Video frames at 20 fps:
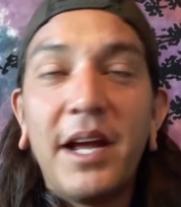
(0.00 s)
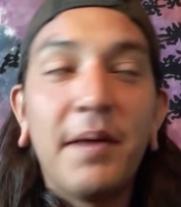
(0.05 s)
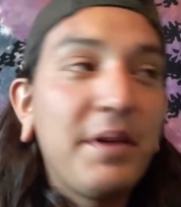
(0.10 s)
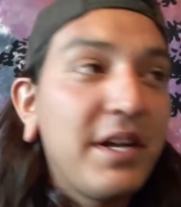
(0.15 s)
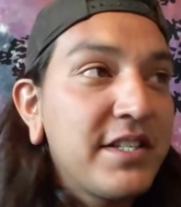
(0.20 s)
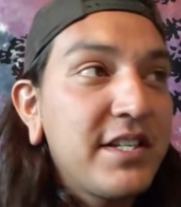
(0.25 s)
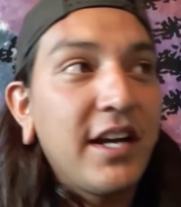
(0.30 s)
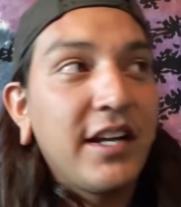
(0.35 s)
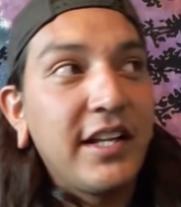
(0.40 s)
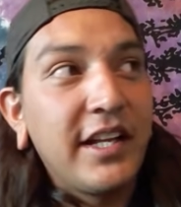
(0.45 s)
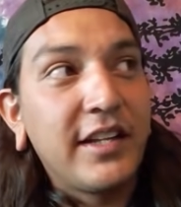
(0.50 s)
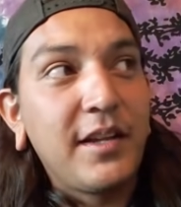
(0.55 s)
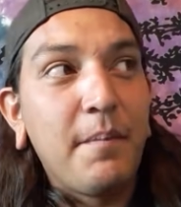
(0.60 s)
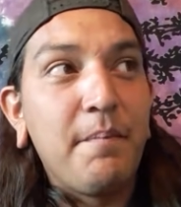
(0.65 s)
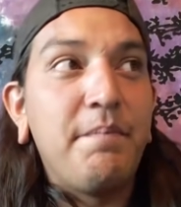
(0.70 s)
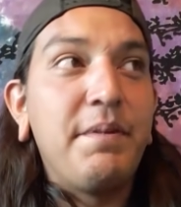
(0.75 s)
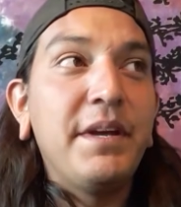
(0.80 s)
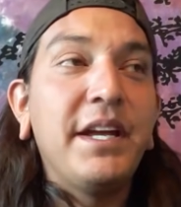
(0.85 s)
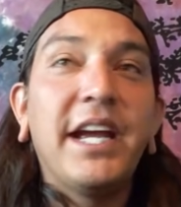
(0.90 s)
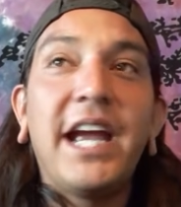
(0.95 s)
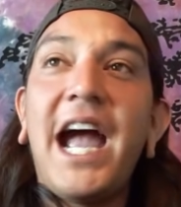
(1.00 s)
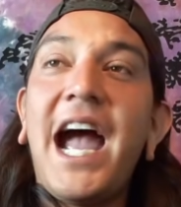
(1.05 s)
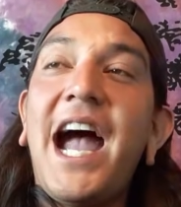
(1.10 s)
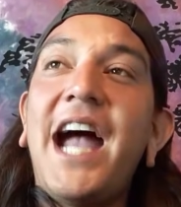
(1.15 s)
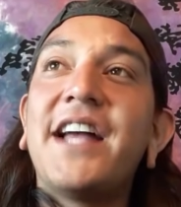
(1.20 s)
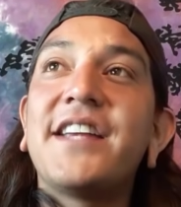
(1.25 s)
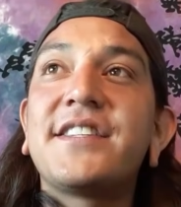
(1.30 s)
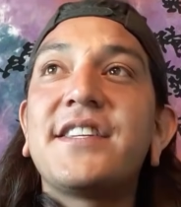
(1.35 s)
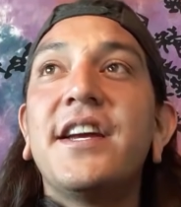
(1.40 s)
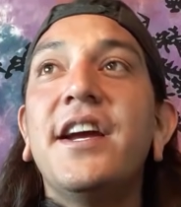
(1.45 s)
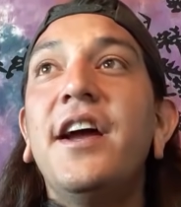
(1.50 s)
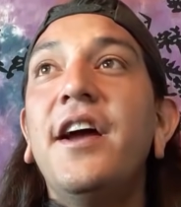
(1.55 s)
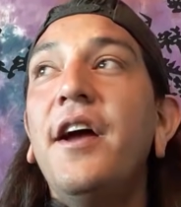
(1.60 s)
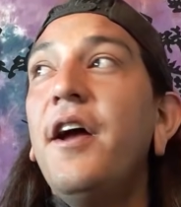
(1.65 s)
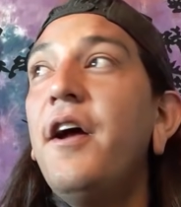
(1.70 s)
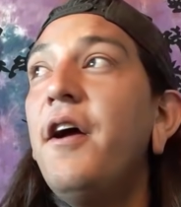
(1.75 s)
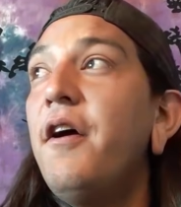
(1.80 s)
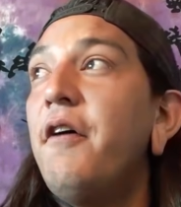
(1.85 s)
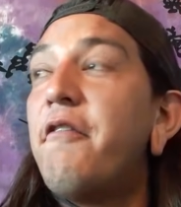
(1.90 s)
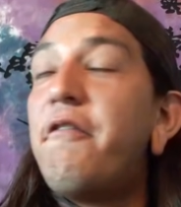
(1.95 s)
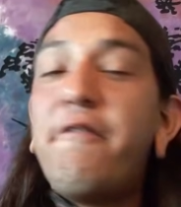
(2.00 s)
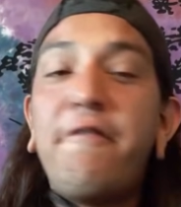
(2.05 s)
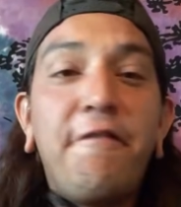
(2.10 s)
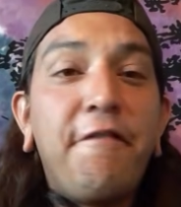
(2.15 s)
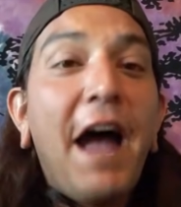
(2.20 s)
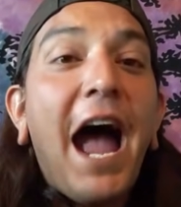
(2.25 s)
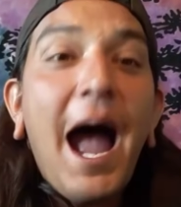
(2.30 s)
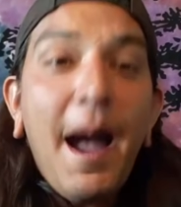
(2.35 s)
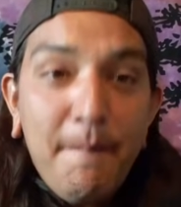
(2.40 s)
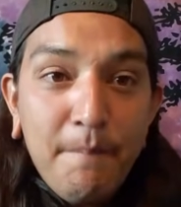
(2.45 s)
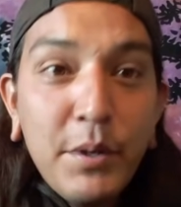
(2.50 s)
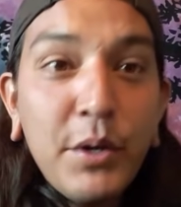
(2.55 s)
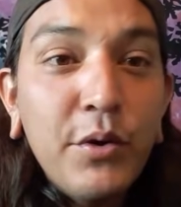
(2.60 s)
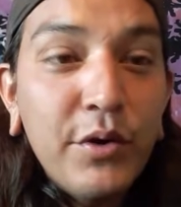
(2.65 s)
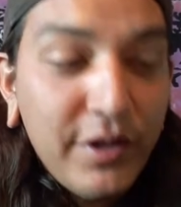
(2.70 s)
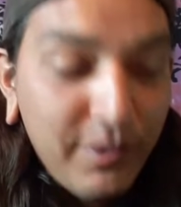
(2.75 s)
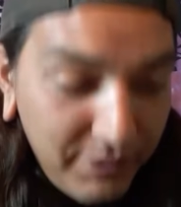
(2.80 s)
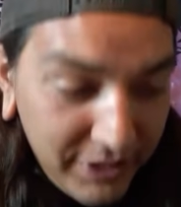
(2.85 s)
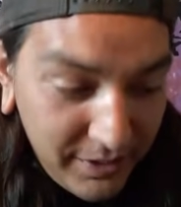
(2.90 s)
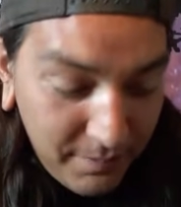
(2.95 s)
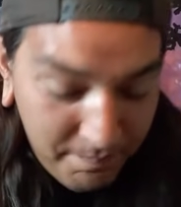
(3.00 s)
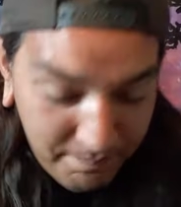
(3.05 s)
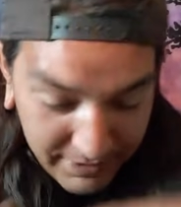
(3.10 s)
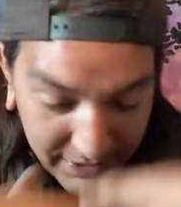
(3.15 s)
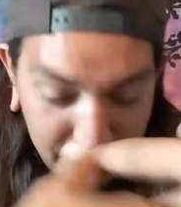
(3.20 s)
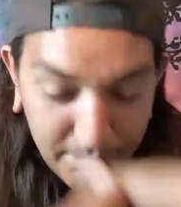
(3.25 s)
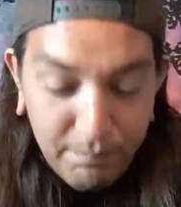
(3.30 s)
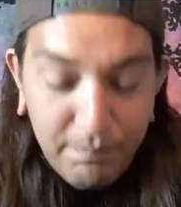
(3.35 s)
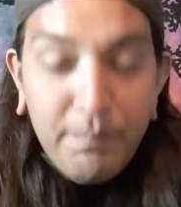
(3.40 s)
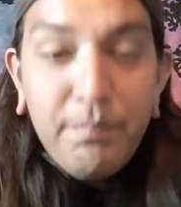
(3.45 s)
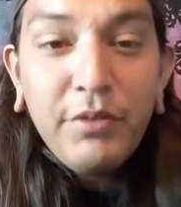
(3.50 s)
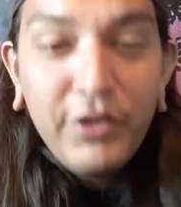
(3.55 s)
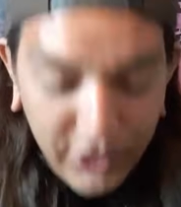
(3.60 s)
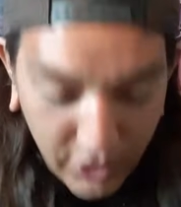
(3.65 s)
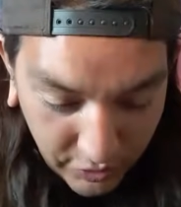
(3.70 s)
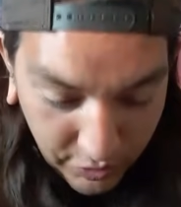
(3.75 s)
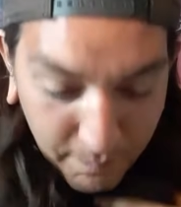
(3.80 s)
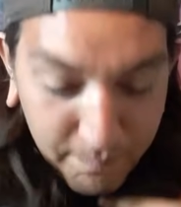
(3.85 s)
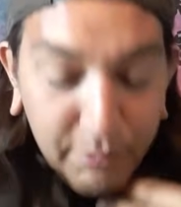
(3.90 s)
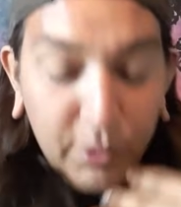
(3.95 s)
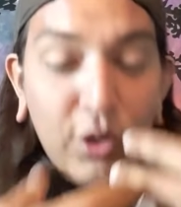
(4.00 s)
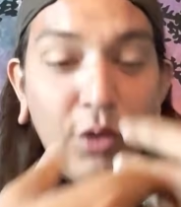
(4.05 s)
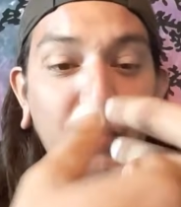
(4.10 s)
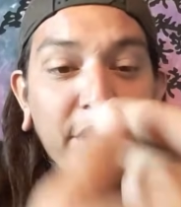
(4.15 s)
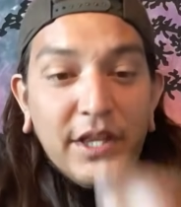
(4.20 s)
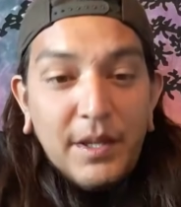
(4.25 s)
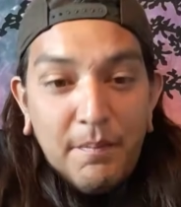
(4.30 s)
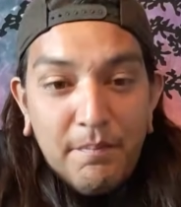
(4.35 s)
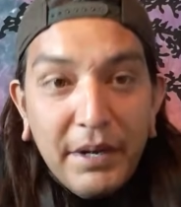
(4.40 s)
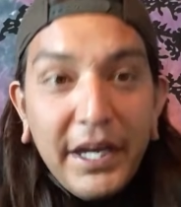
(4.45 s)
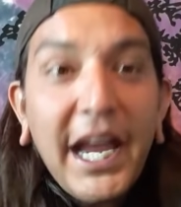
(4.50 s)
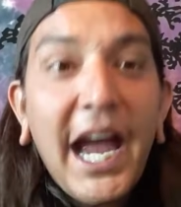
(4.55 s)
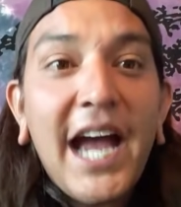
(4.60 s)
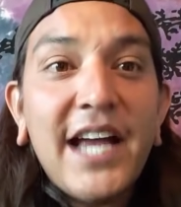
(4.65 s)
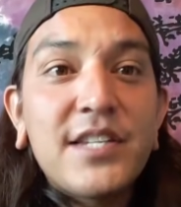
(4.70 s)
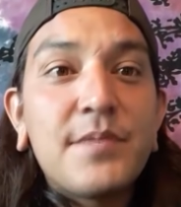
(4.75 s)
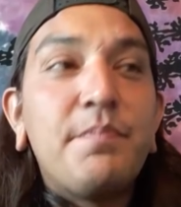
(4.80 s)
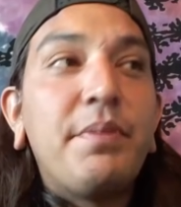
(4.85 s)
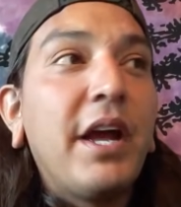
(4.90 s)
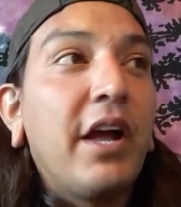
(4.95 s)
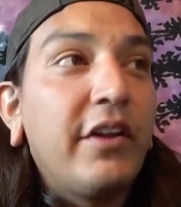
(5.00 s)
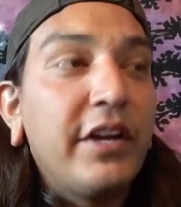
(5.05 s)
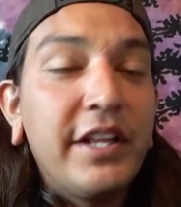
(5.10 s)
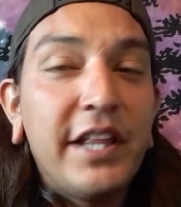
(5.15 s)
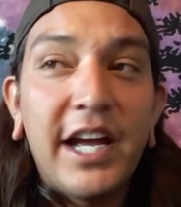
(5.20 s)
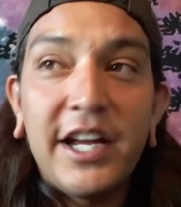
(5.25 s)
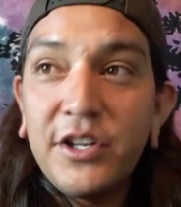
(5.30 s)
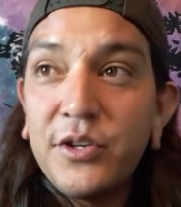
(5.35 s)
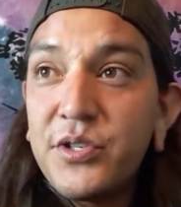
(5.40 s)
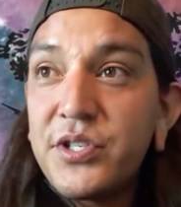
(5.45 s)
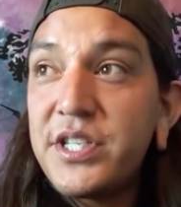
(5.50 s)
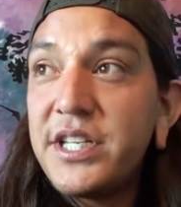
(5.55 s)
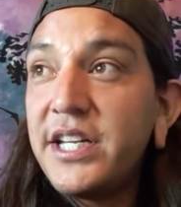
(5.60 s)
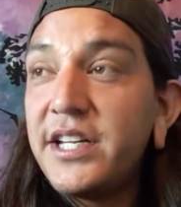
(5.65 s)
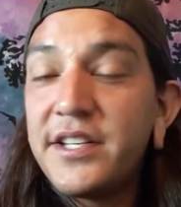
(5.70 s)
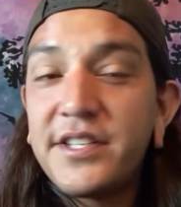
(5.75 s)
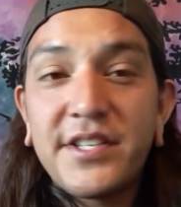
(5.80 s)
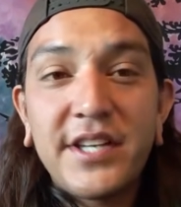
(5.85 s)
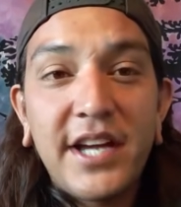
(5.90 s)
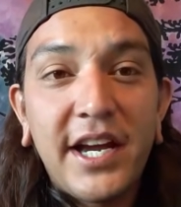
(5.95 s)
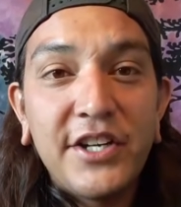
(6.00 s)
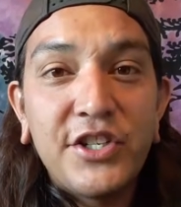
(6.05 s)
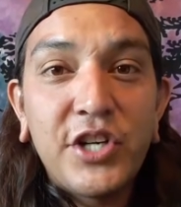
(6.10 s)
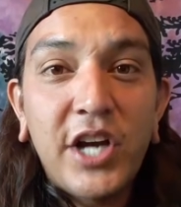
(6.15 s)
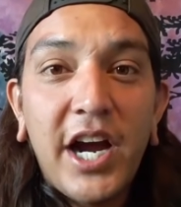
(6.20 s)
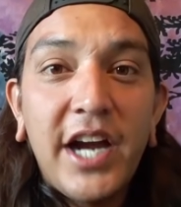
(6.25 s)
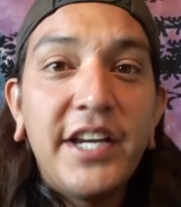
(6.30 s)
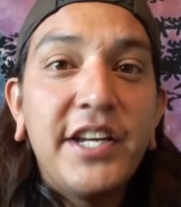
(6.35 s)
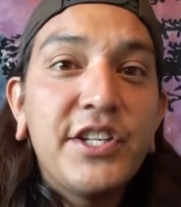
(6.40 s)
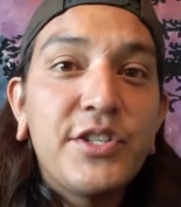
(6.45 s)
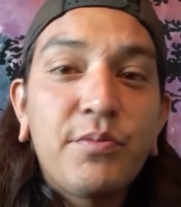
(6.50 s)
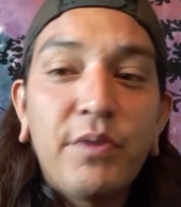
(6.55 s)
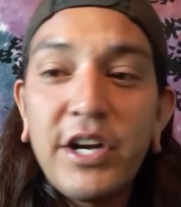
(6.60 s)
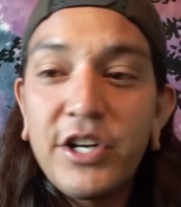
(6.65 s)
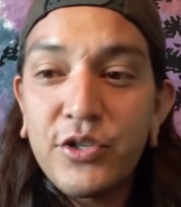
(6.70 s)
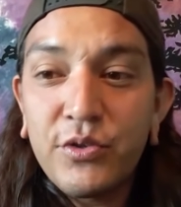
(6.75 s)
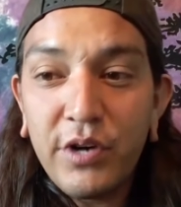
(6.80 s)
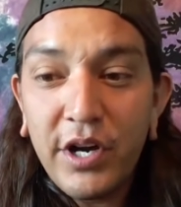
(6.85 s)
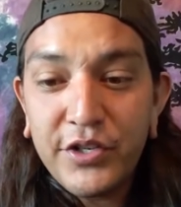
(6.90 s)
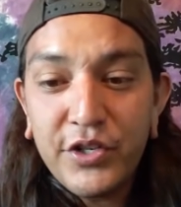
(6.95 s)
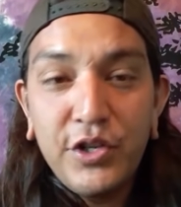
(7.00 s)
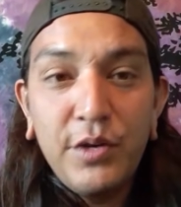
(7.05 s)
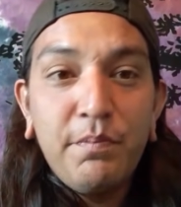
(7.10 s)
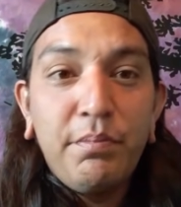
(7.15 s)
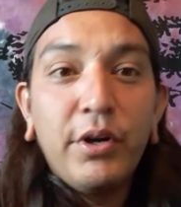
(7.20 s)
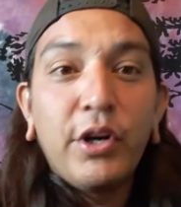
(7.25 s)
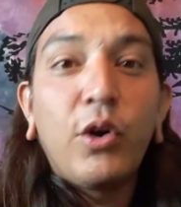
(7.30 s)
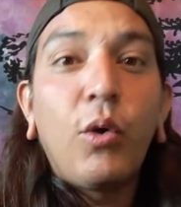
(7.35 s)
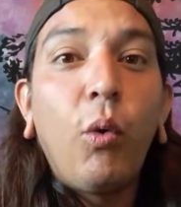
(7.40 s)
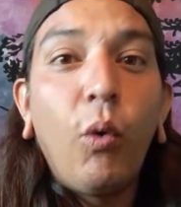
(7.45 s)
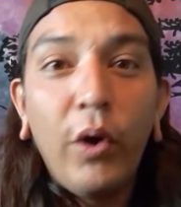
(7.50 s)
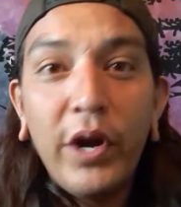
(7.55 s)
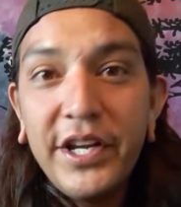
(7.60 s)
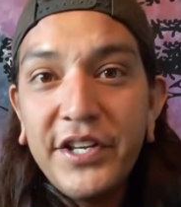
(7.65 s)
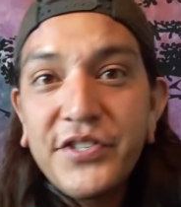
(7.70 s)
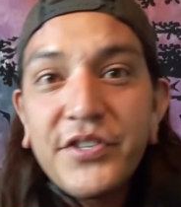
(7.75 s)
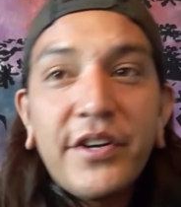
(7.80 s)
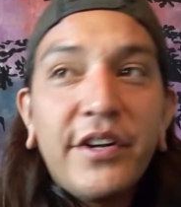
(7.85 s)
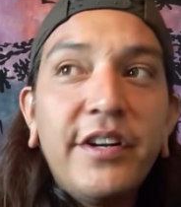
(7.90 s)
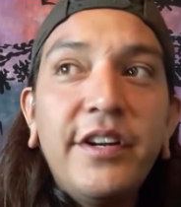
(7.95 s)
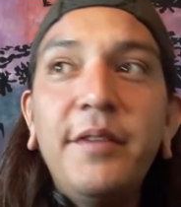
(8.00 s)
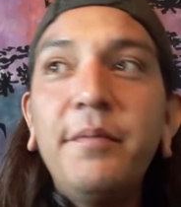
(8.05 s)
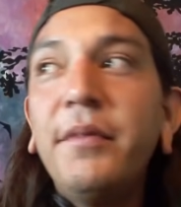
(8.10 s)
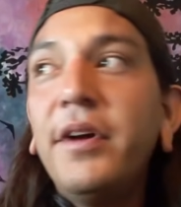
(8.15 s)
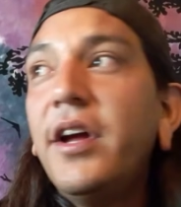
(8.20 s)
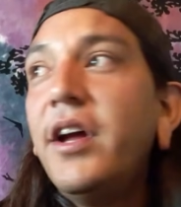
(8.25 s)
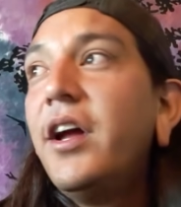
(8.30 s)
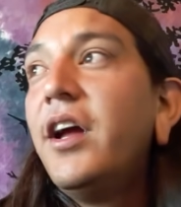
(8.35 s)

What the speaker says: I'm not talking like the big ass fat Buddha with the big, you know, the Buddha with the big ass belly that you see inside Chinese restaurants and you put coins on him.